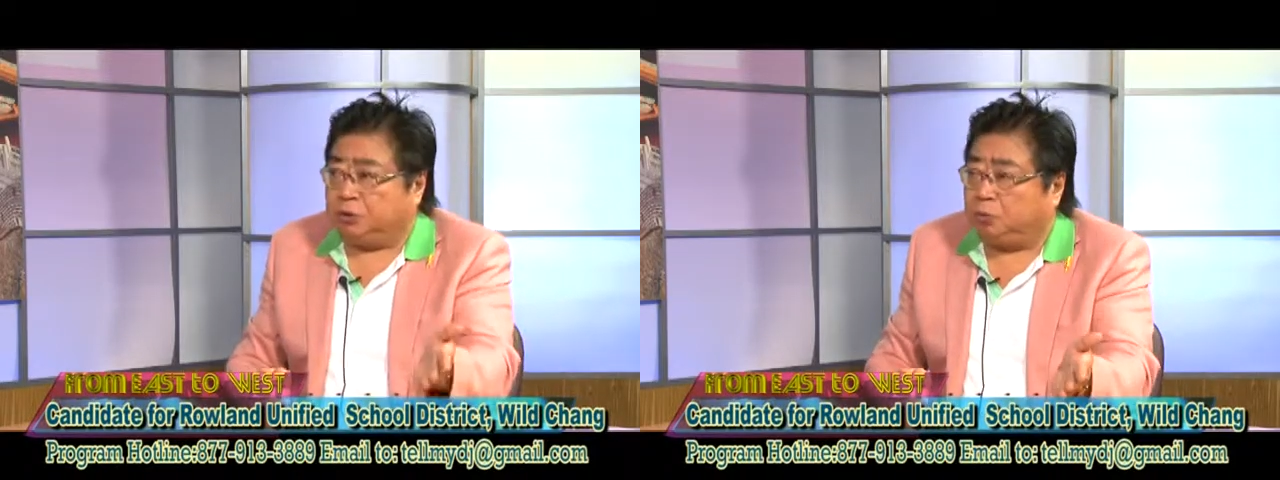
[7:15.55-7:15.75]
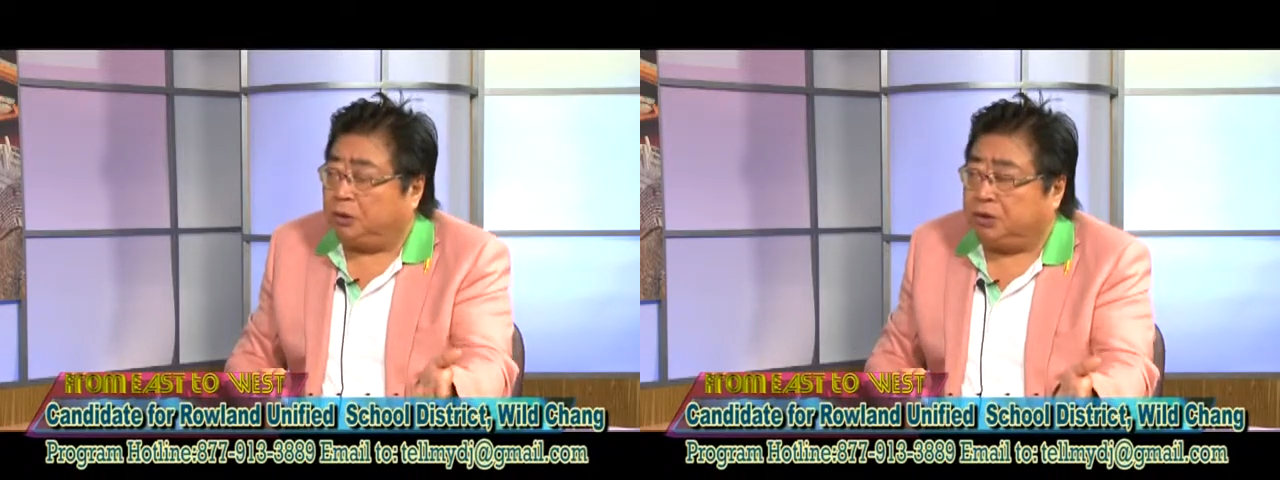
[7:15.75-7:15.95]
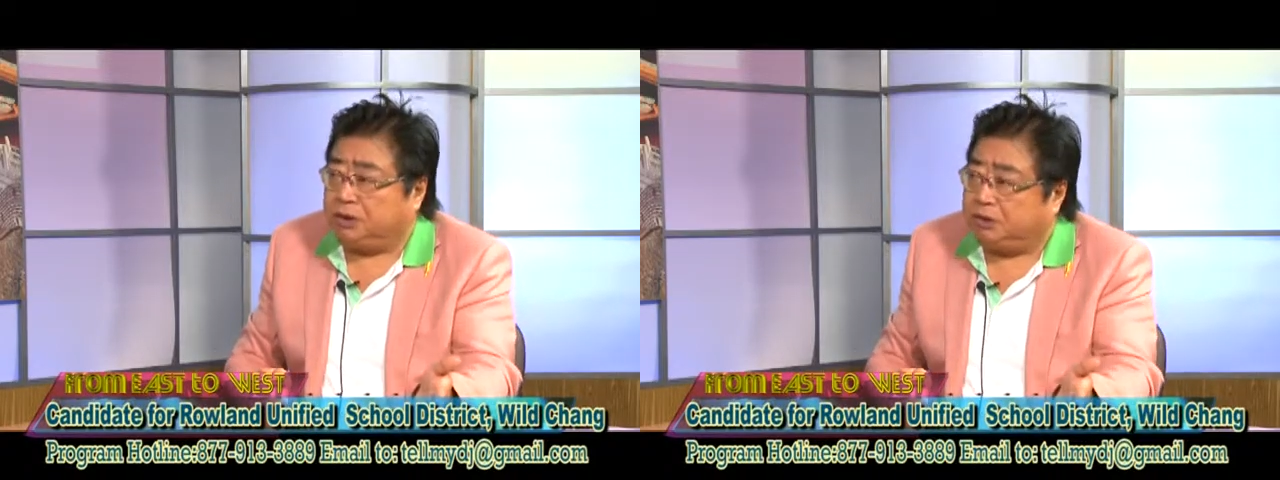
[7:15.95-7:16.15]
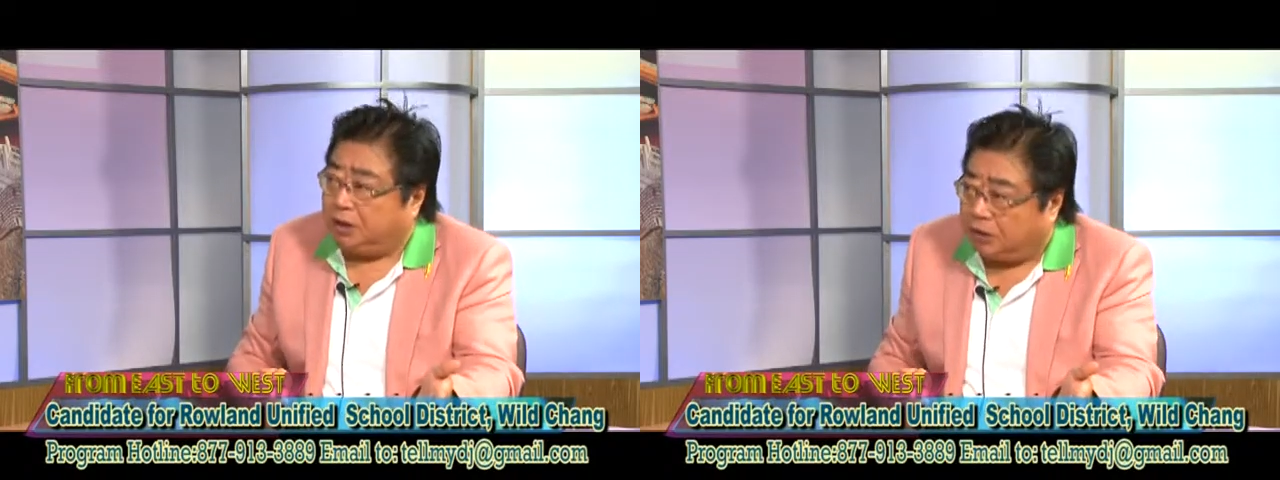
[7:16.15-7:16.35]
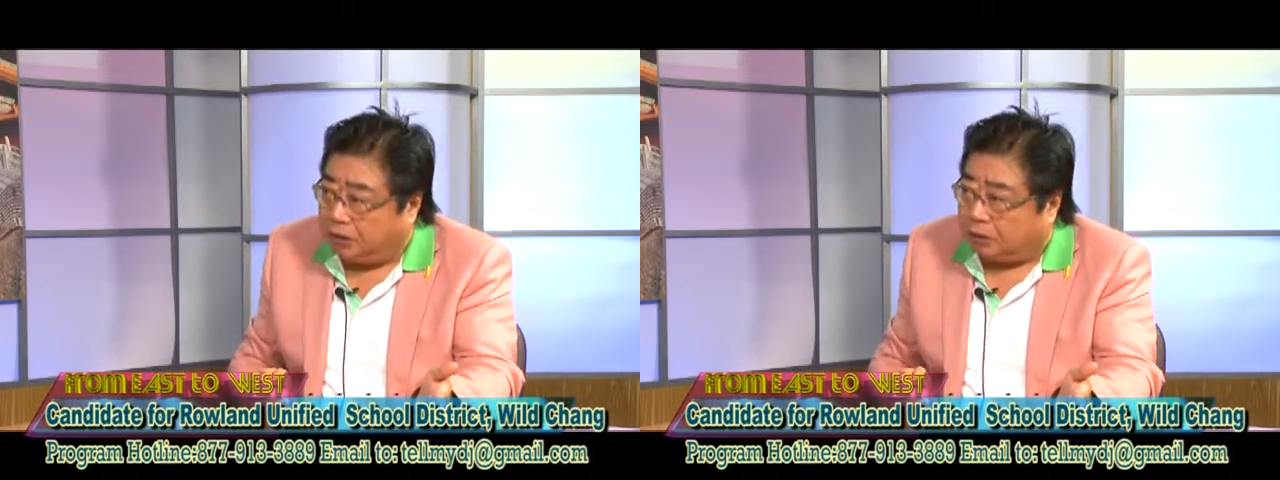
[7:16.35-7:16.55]
word is the
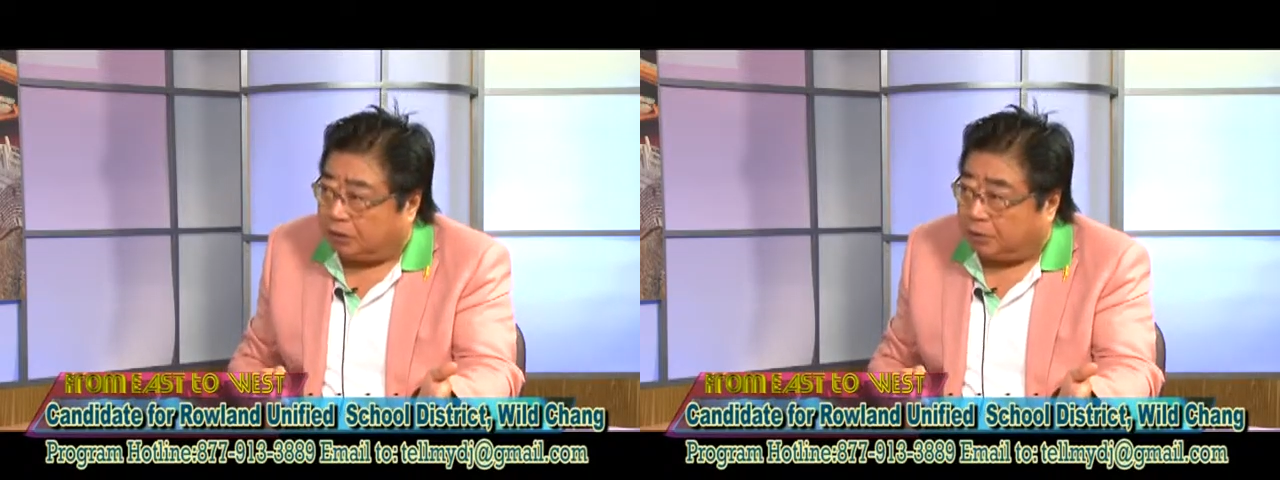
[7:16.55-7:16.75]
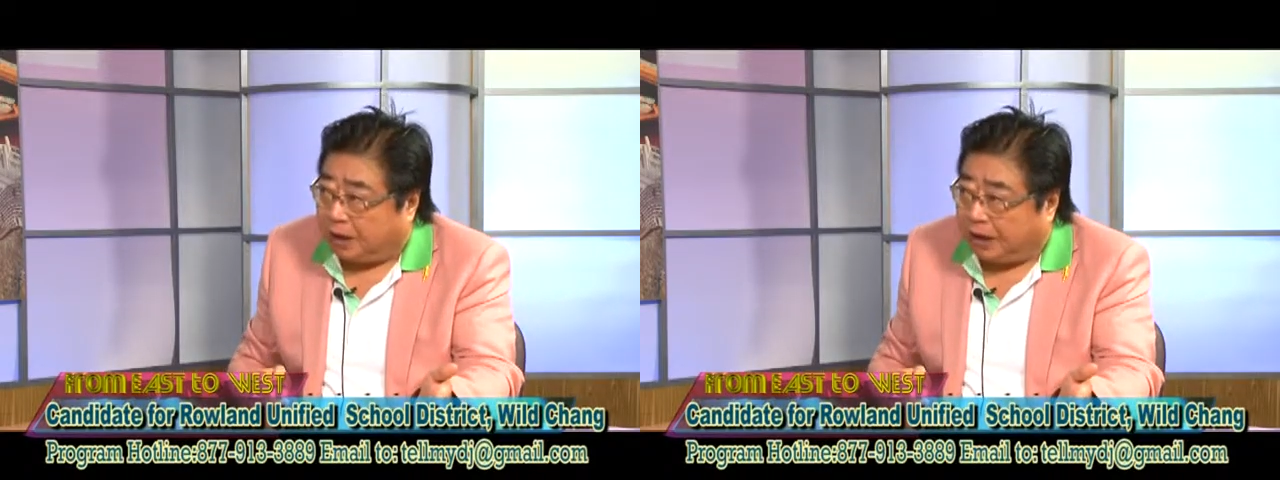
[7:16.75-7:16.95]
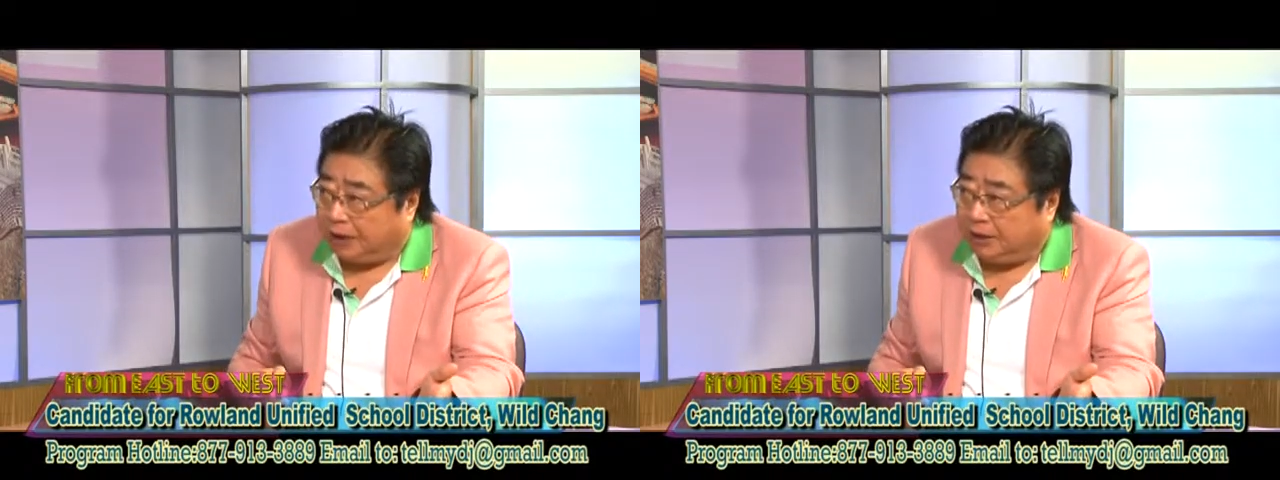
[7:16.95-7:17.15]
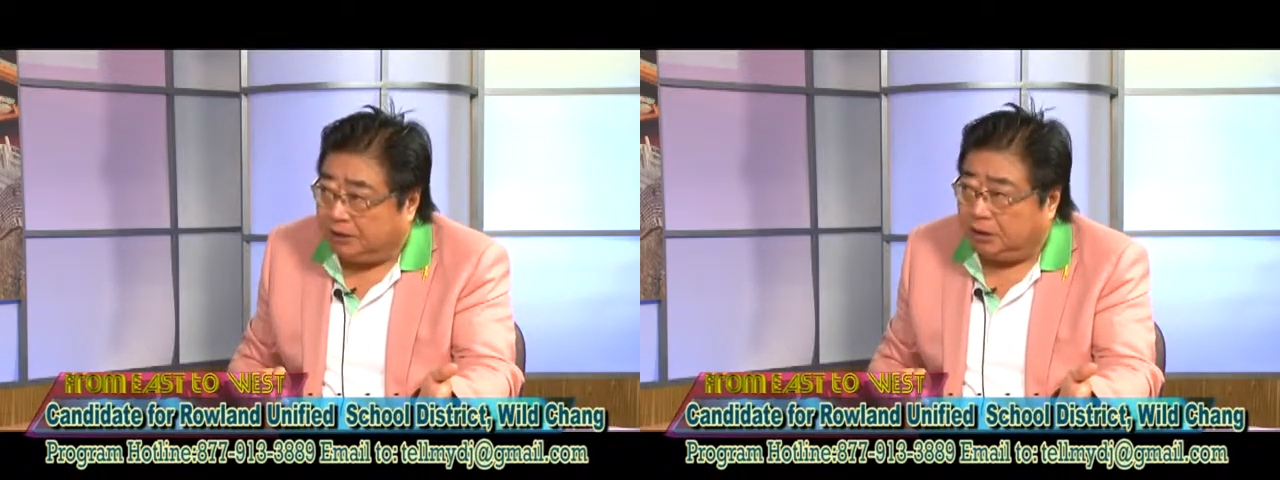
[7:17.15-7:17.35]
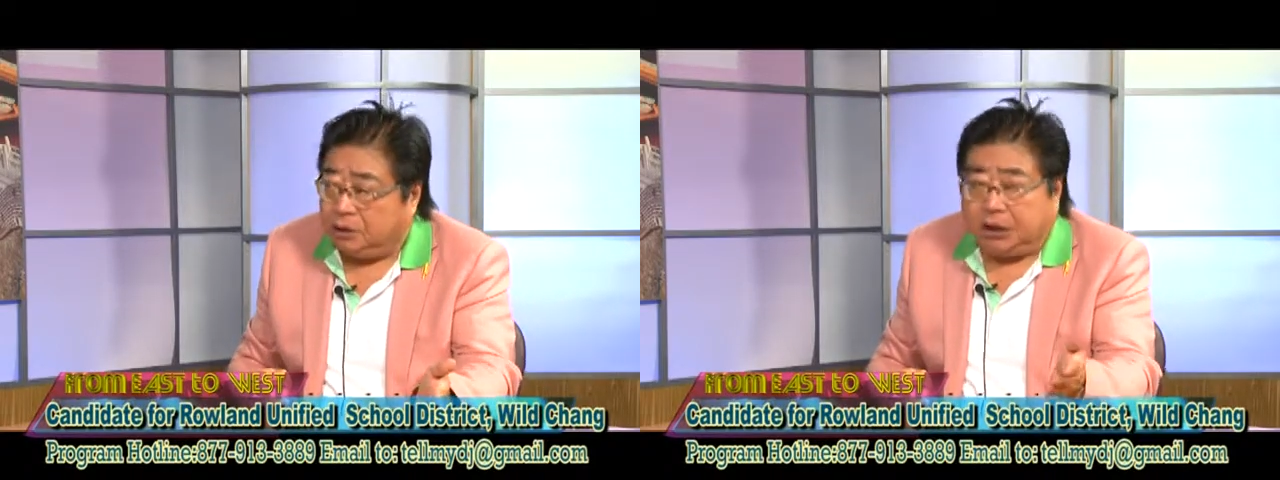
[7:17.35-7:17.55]
law, right?